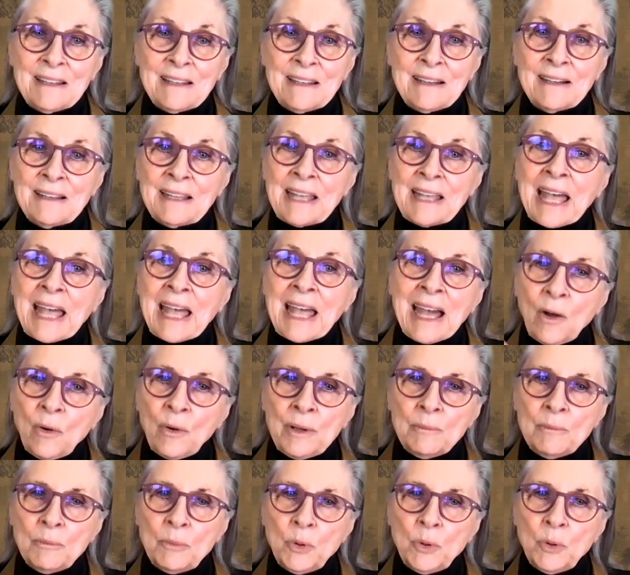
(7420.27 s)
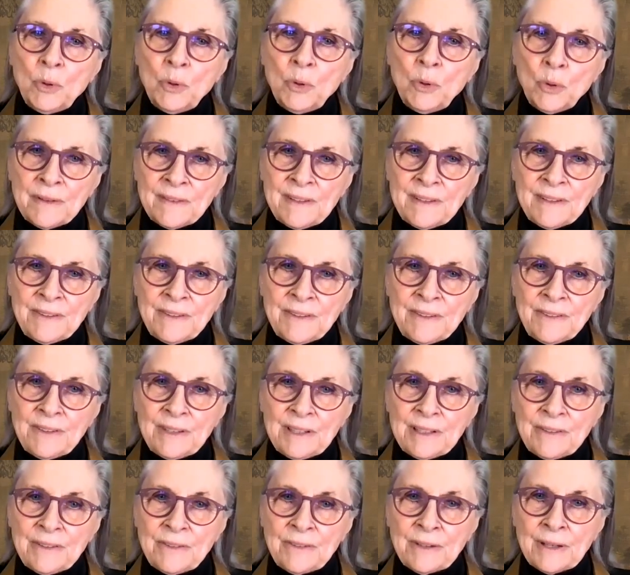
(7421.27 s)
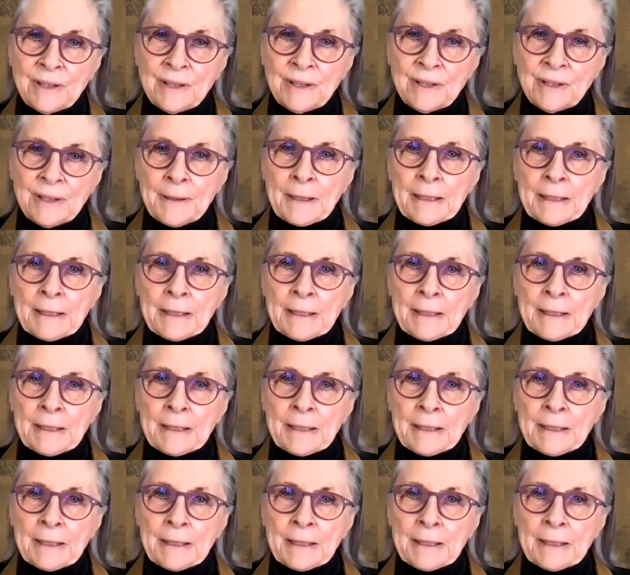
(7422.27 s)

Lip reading: how important this is.